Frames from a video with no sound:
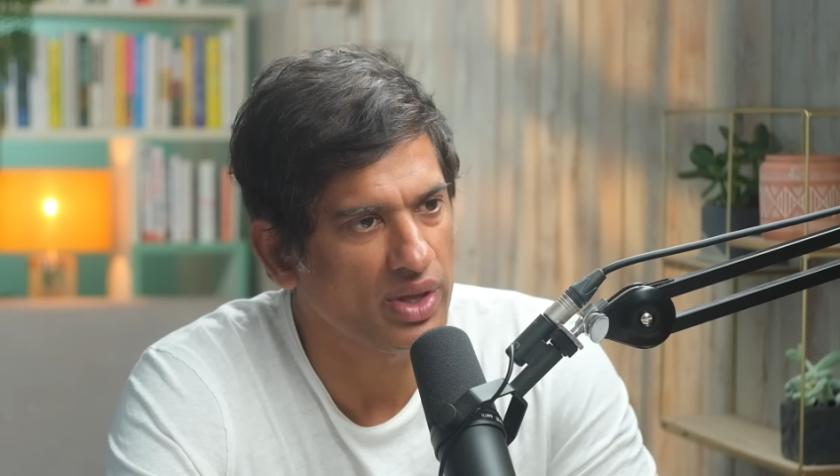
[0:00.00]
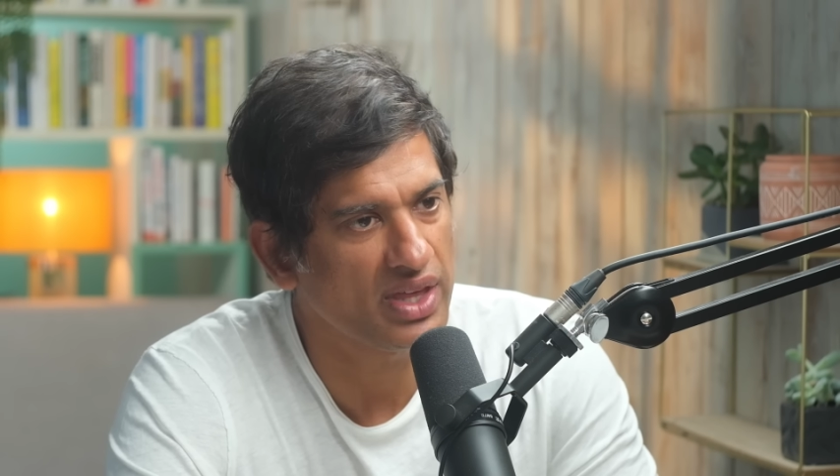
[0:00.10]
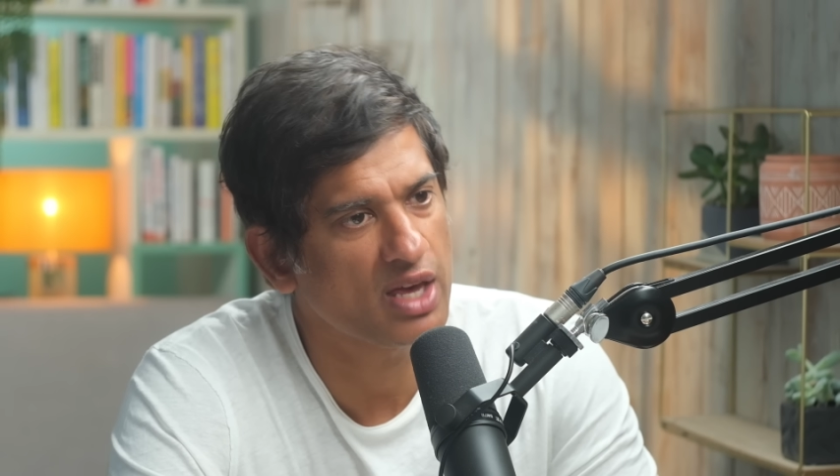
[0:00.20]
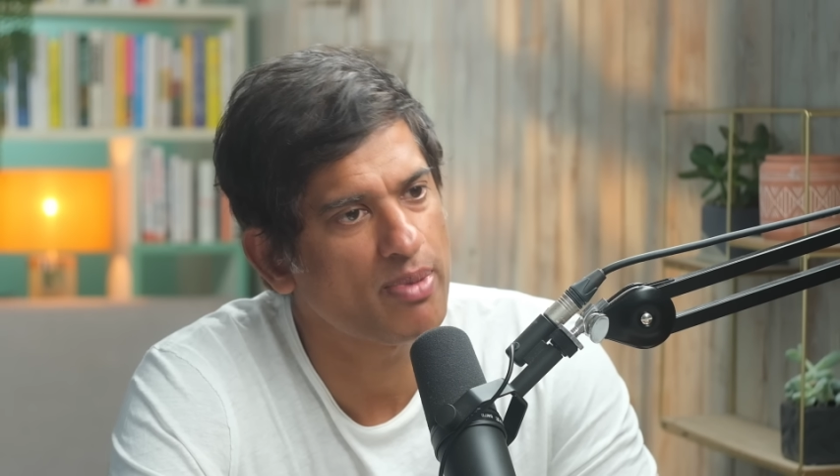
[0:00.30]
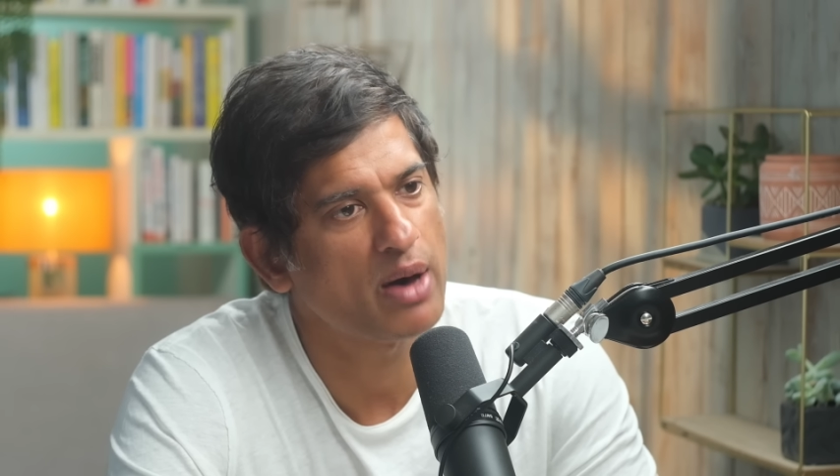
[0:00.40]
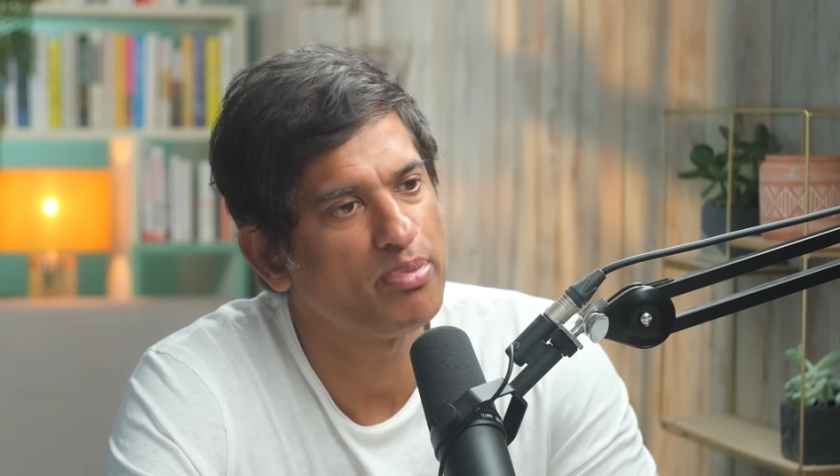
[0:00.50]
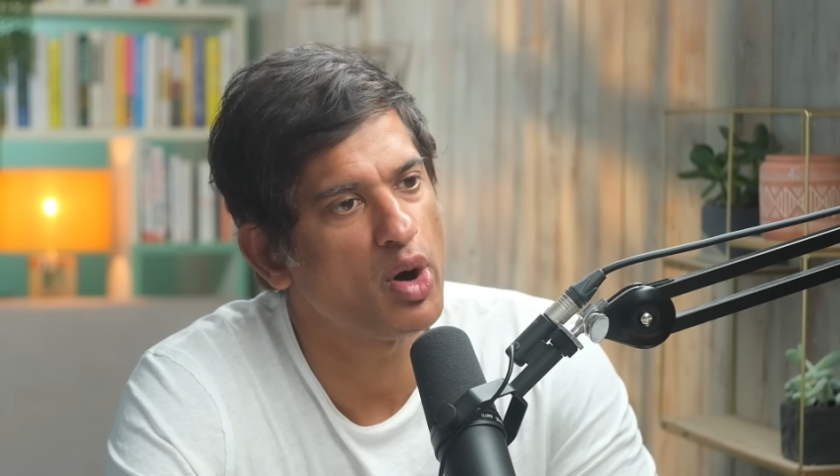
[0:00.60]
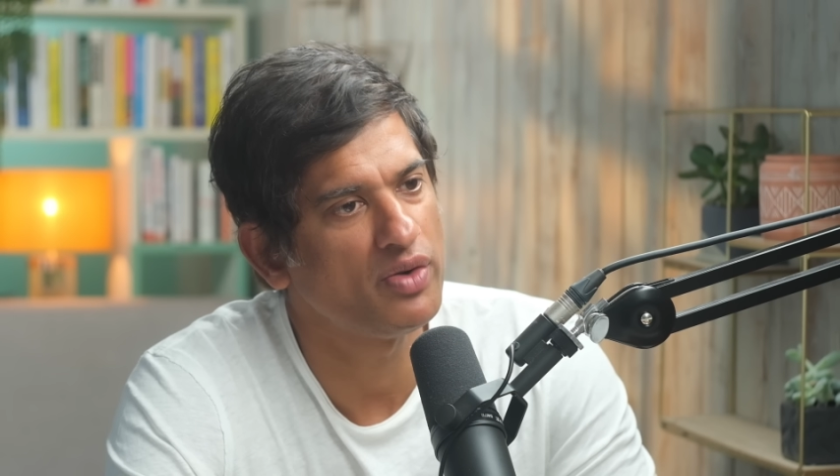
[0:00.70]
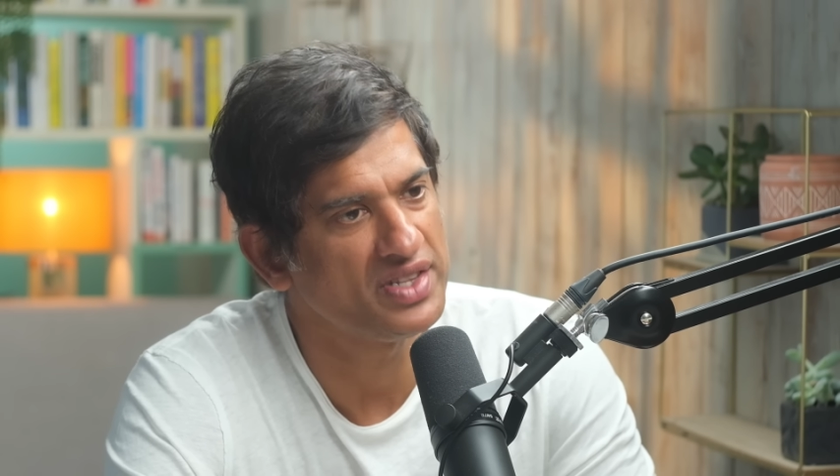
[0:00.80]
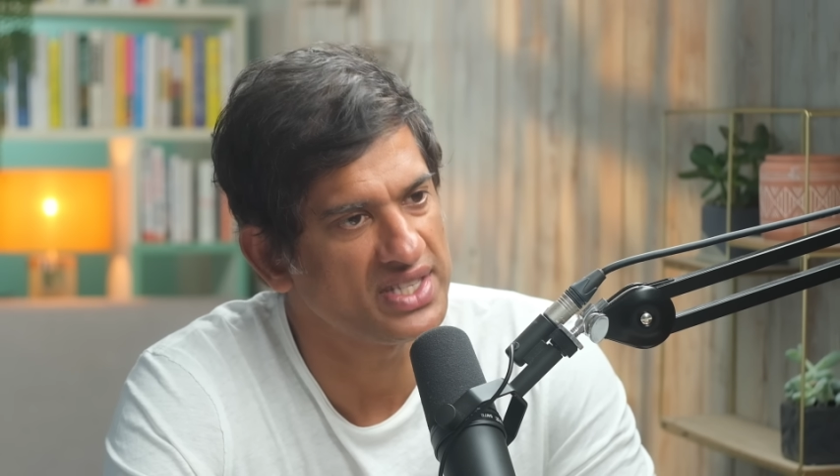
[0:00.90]
we think about
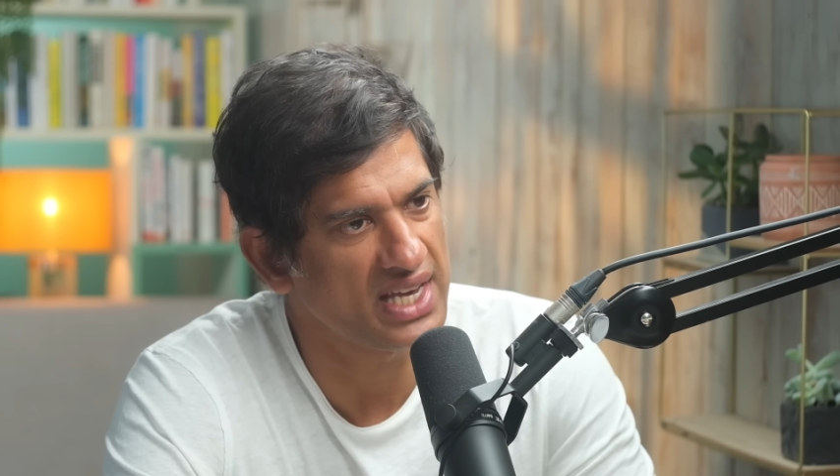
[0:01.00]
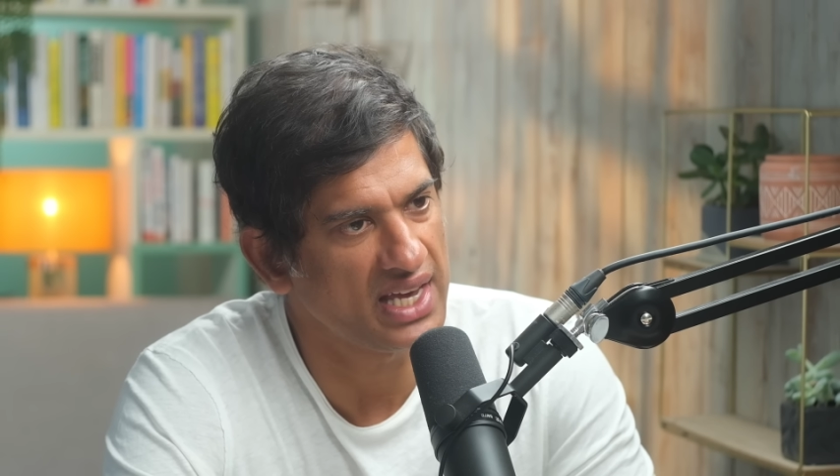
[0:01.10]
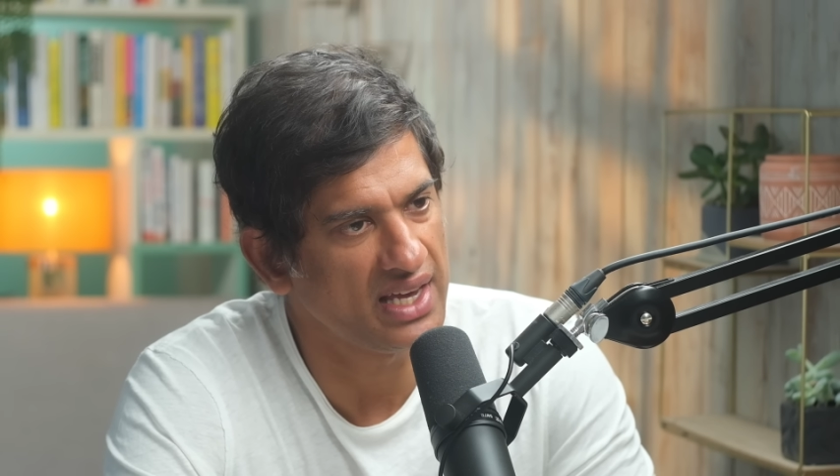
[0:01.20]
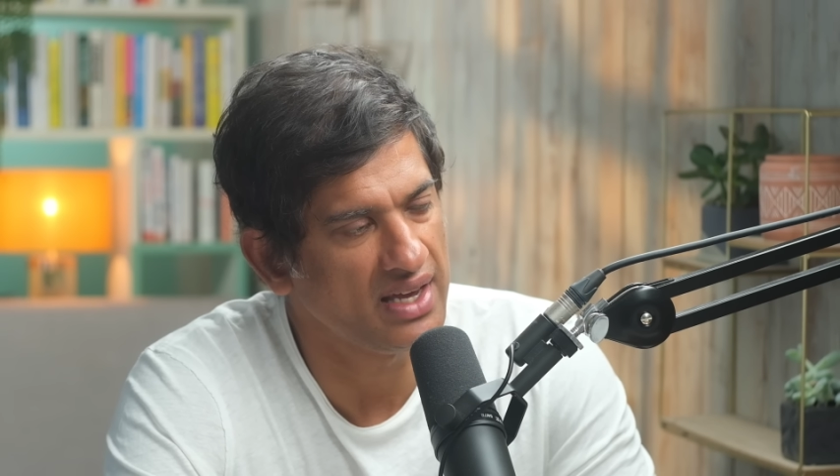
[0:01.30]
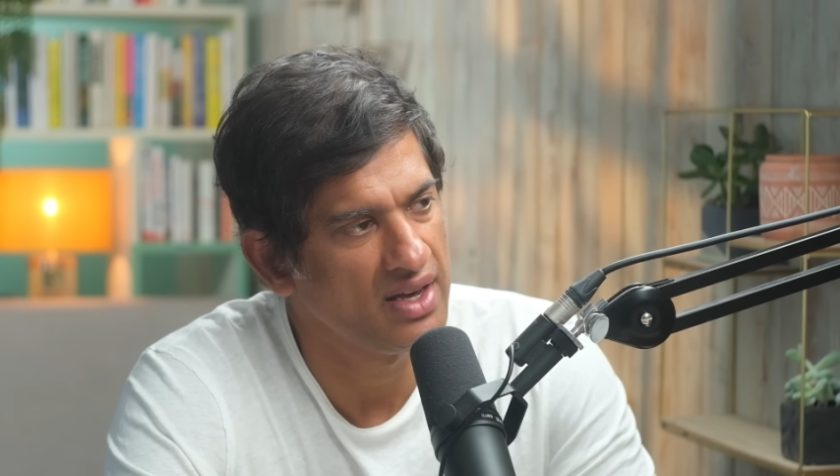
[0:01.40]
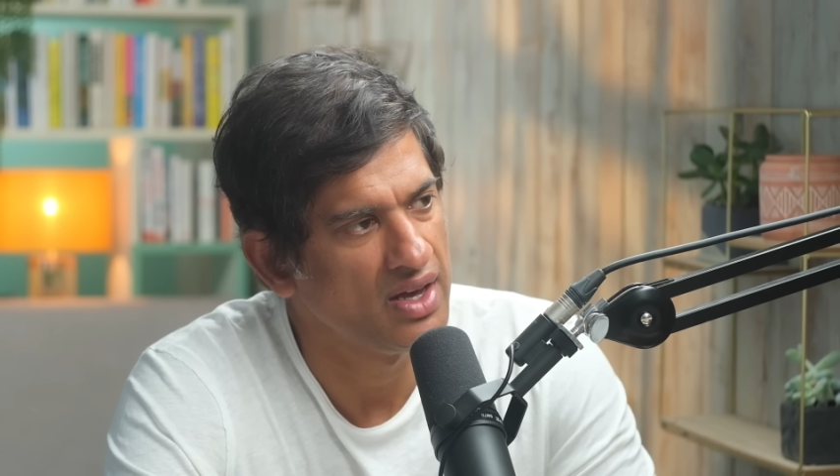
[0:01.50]
poverty,